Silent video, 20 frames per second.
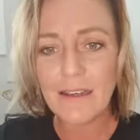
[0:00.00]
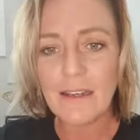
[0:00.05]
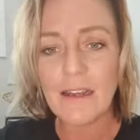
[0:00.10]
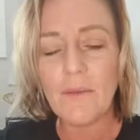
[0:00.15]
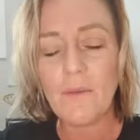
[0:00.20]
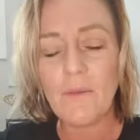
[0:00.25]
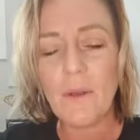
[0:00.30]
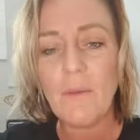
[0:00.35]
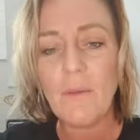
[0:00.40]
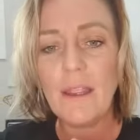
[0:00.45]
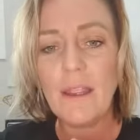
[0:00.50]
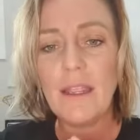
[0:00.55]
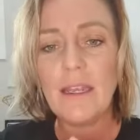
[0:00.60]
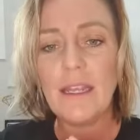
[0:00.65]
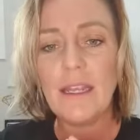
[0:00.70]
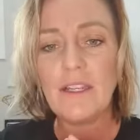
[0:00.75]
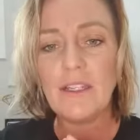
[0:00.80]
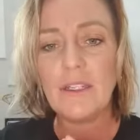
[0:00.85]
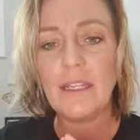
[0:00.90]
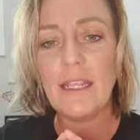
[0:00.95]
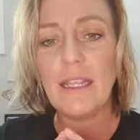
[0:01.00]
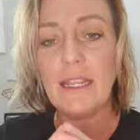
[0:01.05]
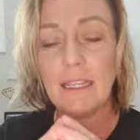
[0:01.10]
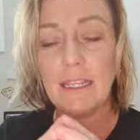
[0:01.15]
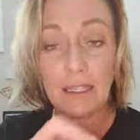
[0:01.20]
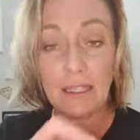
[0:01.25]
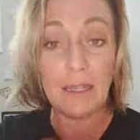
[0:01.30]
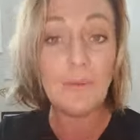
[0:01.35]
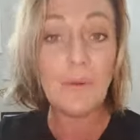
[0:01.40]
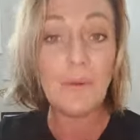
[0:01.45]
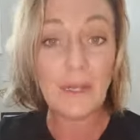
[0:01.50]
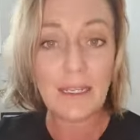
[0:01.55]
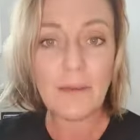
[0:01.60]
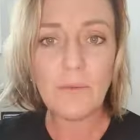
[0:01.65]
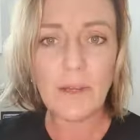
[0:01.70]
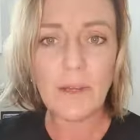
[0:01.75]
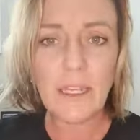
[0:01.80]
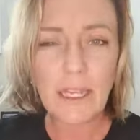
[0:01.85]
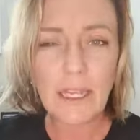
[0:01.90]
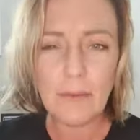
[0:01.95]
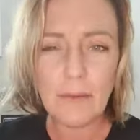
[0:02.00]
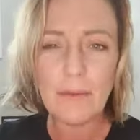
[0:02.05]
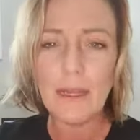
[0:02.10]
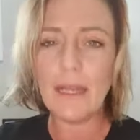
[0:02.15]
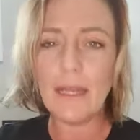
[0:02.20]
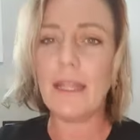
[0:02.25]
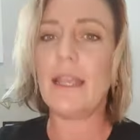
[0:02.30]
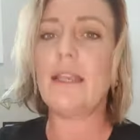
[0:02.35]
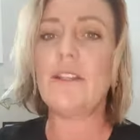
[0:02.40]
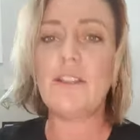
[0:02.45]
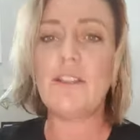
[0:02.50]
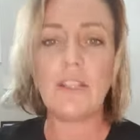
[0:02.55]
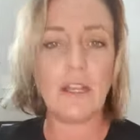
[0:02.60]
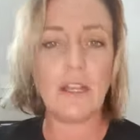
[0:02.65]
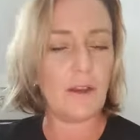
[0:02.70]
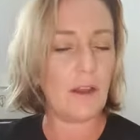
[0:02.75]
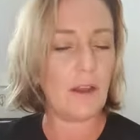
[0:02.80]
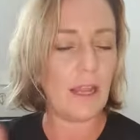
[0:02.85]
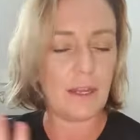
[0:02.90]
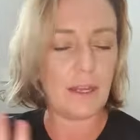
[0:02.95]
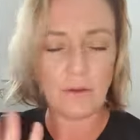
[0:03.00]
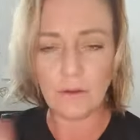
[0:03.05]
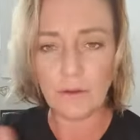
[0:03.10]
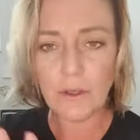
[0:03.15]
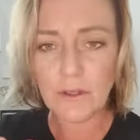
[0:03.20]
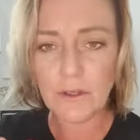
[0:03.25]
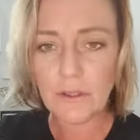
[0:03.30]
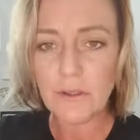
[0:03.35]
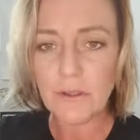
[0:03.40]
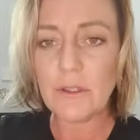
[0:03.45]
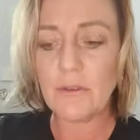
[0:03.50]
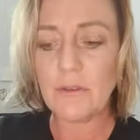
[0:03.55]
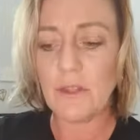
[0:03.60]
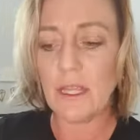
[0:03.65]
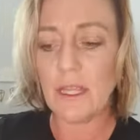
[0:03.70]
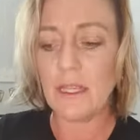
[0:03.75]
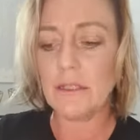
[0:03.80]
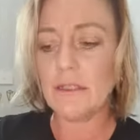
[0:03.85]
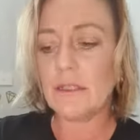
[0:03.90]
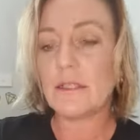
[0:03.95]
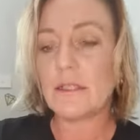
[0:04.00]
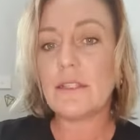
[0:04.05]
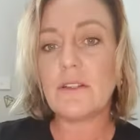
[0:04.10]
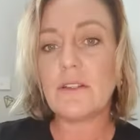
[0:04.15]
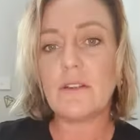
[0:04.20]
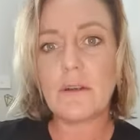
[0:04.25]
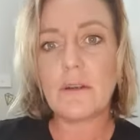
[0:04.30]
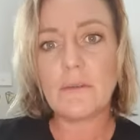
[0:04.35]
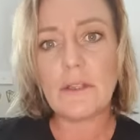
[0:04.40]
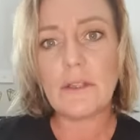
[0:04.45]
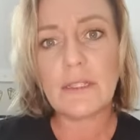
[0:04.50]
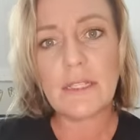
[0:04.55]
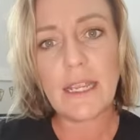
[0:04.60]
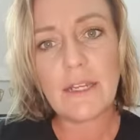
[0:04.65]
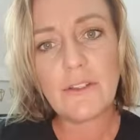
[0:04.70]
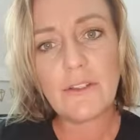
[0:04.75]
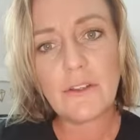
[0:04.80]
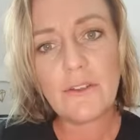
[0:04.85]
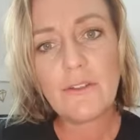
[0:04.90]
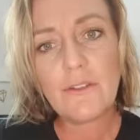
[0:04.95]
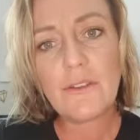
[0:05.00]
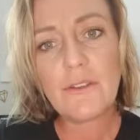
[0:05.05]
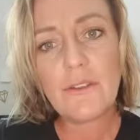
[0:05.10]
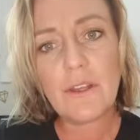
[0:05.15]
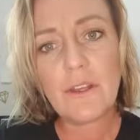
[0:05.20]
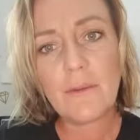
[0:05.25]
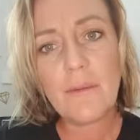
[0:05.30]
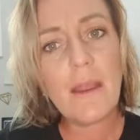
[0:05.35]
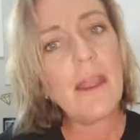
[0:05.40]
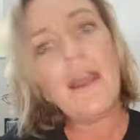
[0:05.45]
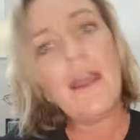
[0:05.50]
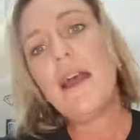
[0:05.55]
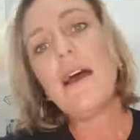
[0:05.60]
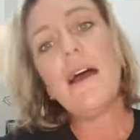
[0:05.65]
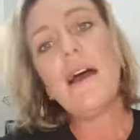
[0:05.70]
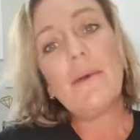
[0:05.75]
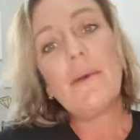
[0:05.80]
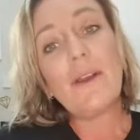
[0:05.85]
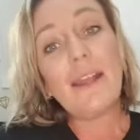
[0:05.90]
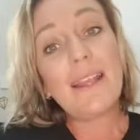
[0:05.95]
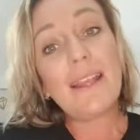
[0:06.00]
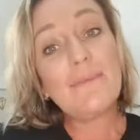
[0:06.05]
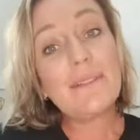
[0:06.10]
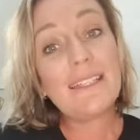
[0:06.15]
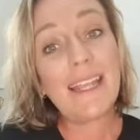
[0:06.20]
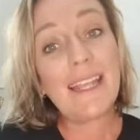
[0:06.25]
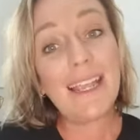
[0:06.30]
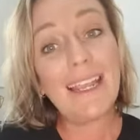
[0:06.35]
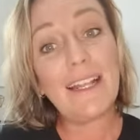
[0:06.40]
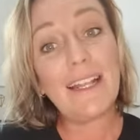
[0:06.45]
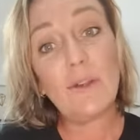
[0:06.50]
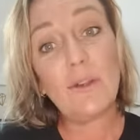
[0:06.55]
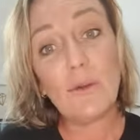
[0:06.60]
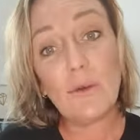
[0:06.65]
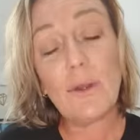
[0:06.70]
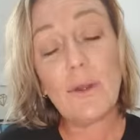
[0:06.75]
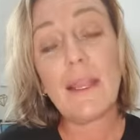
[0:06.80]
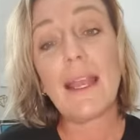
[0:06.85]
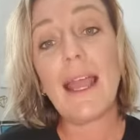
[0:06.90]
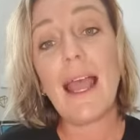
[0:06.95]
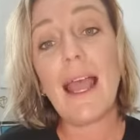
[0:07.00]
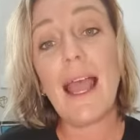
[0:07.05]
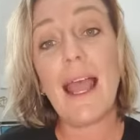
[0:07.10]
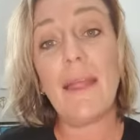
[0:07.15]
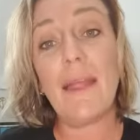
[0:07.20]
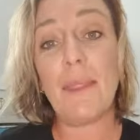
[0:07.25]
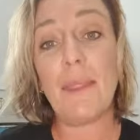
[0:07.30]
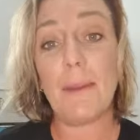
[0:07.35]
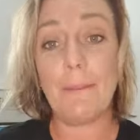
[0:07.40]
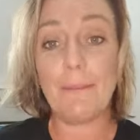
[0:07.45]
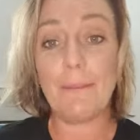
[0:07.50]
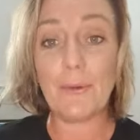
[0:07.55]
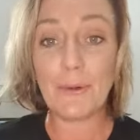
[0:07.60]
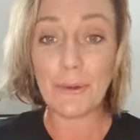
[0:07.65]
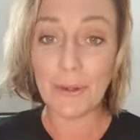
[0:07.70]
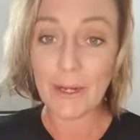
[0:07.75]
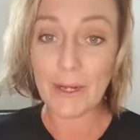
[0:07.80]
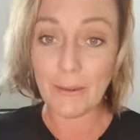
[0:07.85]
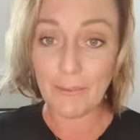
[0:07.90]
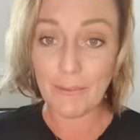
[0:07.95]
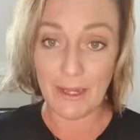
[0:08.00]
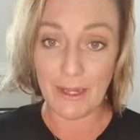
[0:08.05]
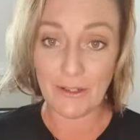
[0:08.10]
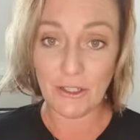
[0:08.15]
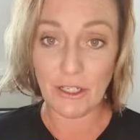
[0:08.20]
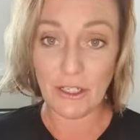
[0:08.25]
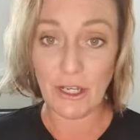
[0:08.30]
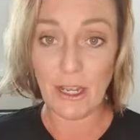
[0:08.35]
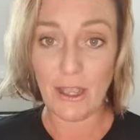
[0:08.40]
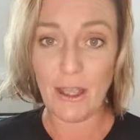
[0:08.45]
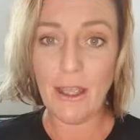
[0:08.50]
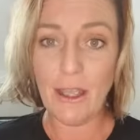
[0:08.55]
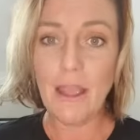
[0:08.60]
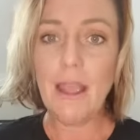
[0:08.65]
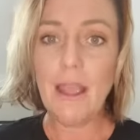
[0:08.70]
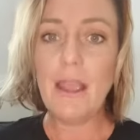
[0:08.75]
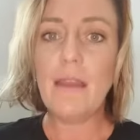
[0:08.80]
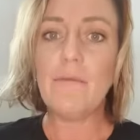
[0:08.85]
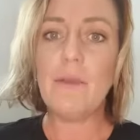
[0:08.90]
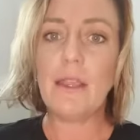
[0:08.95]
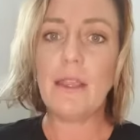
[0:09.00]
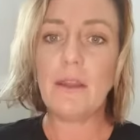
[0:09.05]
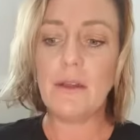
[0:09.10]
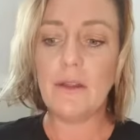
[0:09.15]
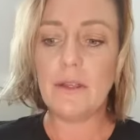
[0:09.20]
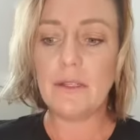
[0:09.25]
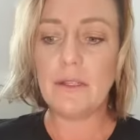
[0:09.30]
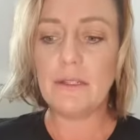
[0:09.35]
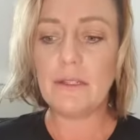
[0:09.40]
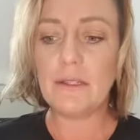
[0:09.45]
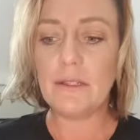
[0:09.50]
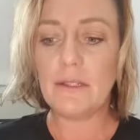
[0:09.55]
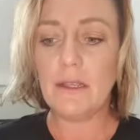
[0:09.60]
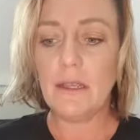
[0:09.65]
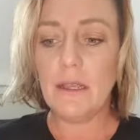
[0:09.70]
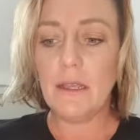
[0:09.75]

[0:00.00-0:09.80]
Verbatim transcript: when we're initially healing, we, we need medication and, and all those sorts of things. It's not, I'm not saying don't do them, but I am saying look at the broader picture because